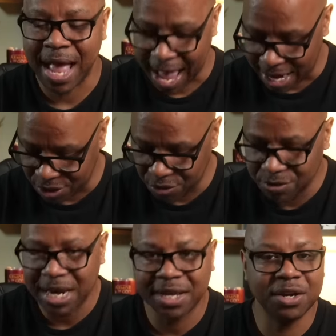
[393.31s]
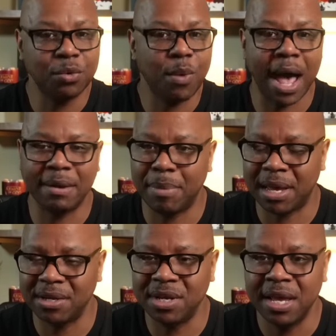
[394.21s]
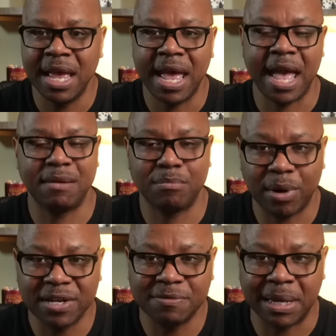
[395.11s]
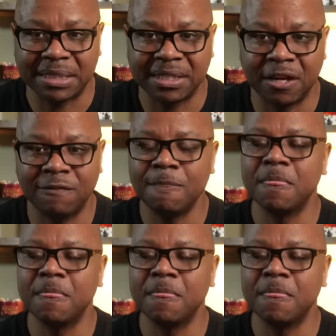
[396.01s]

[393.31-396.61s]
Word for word: I do not get a wide base and brace myself